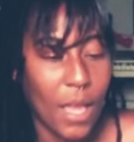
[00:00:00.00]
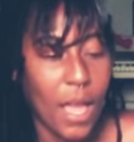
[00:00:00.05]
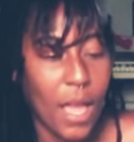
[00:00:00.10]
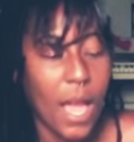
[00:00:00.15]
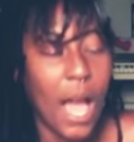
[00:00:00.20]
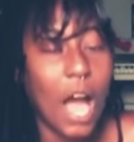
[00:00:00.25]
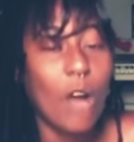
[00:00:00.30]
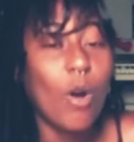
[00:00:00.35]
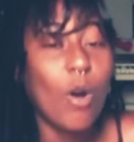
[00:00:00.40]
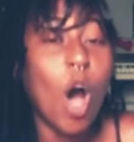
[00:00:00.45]

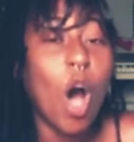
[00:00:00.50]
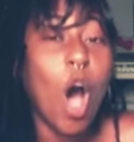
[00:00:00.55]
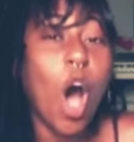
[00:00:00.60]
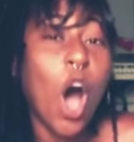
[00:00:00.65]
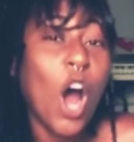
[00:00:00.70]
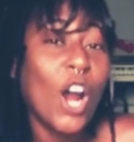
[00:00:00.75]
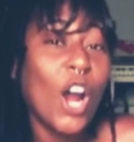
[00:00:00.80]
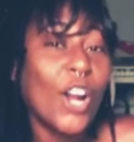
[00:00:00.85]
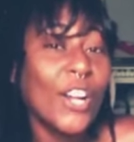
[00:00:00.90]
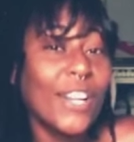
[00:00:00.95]
How
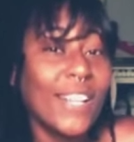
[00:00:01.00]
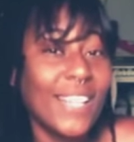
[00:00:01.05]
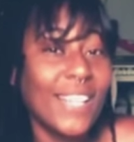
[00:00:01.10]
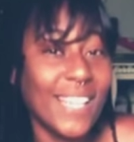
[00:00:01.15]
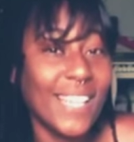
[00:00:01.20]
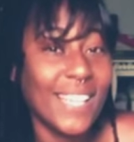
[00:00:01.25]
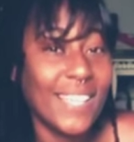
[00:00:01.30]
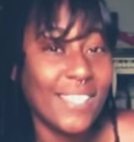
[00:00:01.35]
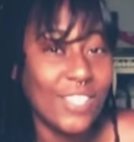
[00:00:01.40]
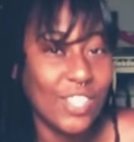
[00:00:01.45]
hard it
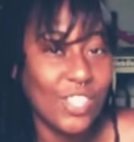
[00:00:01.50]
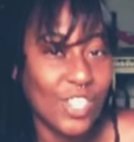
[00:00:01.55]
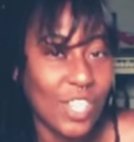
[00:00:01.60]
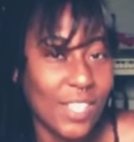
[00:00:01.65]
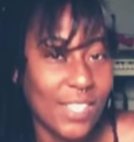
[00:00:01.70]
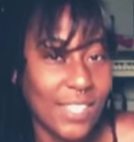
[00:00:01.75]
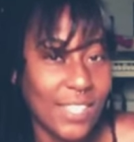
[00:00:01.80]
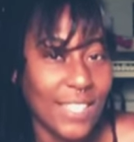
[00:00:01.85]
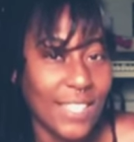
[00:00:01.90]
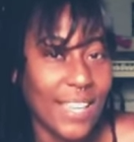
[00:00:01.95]
is
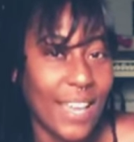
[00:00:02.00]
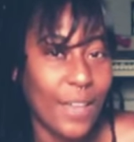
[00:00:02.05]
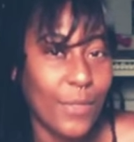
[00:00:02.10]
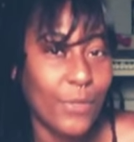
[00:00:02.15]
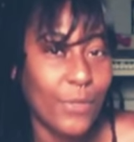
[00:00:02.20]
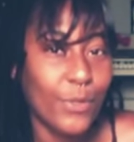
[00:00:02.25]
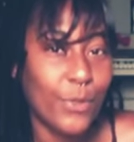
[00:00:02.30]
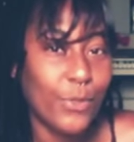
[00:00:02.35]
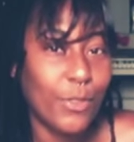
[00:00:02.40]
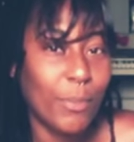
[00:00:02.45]
just to
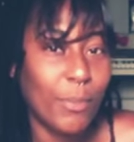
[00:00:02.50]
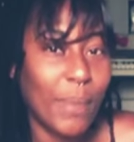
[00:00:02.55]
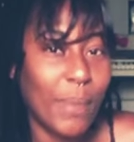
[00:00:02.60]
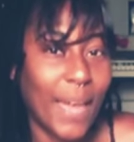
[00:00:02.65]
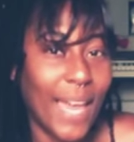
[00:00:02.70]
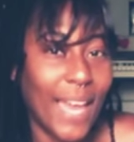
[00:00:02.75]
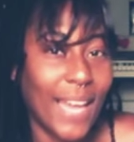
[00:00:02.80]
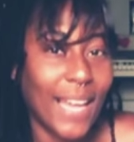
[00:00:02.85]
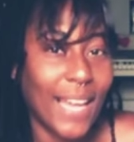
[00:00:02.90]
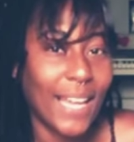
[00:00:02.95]
get through the
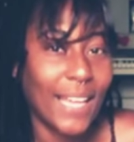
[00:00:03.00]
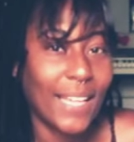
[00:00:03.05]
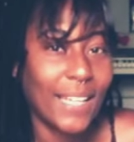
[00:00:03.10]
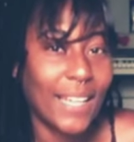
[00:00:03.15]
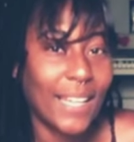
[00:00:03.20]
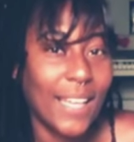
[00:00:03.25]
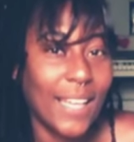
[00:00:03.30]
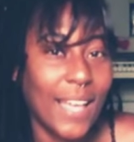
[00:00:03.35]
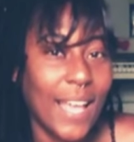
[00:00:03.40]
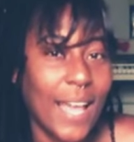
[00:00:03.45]
pain
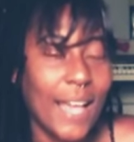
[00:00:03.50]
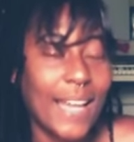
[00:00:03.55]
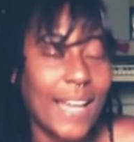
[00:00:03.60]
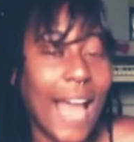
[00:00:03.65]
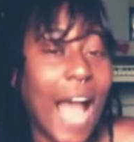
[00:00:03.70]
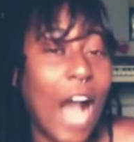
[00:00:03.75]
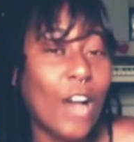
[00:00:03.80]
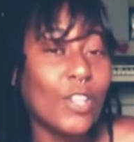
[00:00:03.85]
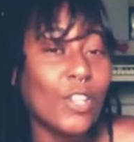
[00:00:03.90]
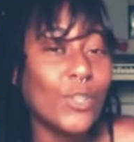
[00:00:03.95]
and
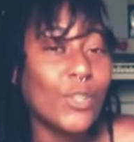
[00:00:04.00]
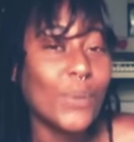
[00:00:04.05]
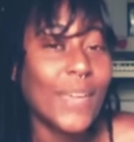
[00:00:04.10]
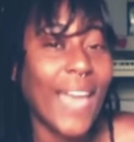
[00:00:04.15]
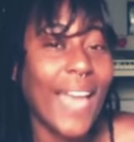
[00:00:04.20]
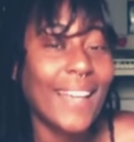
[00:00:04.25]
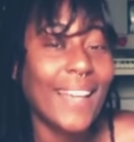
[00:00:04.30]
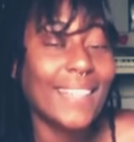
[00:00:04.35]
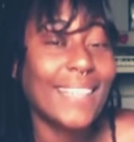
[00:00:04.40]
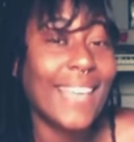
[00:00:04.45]
how you
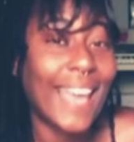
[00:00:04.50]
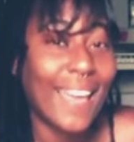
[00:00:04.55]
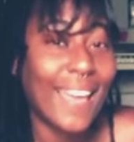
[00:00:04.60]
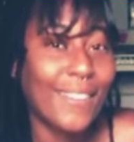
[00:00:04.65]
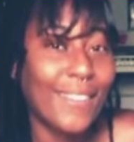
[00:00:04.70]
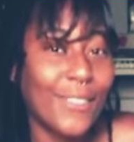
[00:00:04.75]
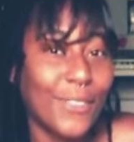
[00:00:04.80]
can get